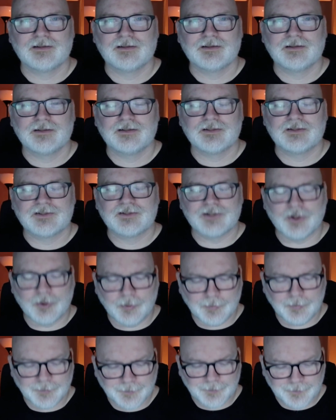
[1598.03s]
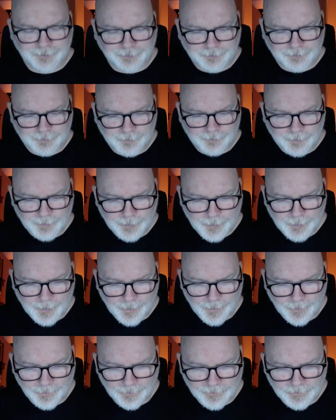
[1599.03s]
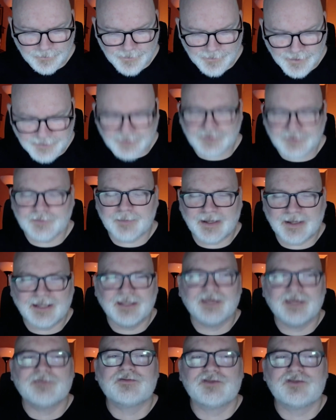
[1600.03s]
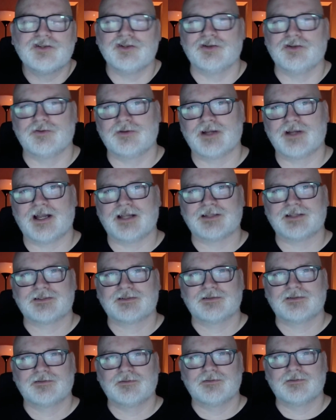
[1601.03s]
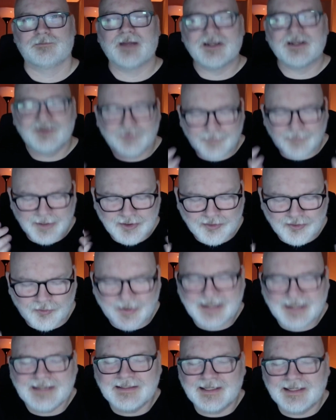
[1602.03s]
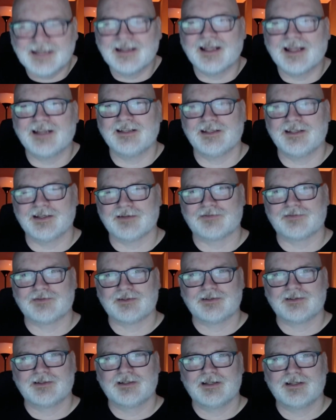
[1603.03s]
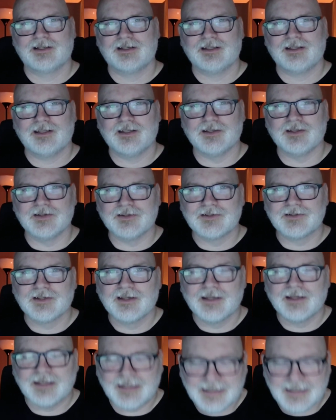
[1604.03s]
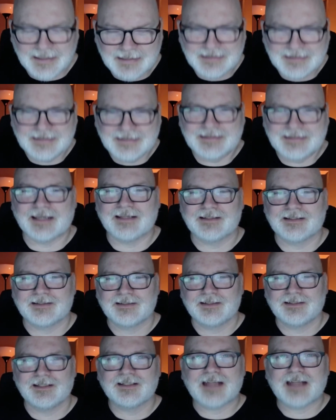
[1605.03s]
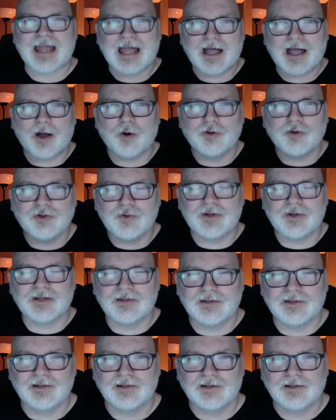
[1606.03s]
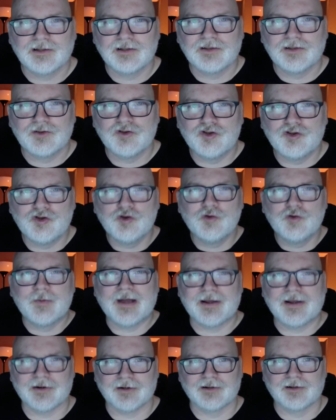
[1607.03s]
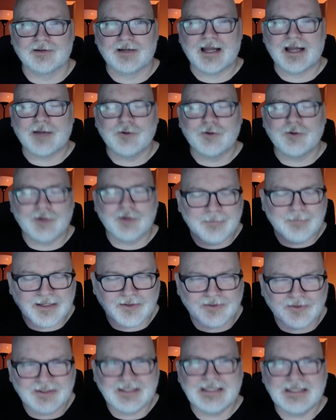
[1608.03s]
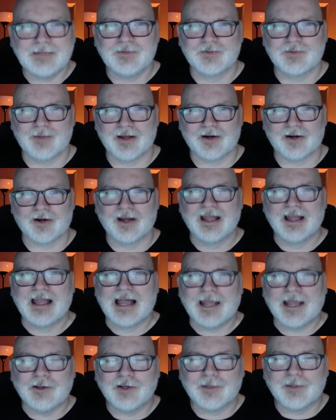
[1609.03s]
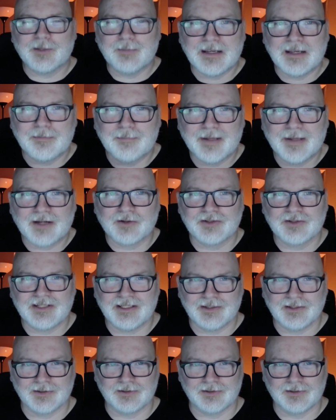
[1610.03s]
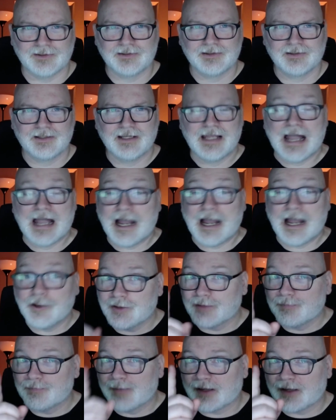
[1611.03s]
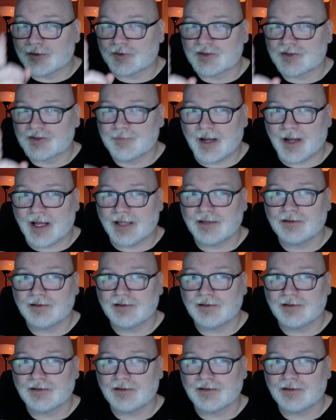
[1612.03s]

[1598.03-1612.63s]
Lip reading: So this is my gift to you guys. My trade deadline gift is insight into how you can do better, how you can make your teams better, how you can make better deals, how you can better spot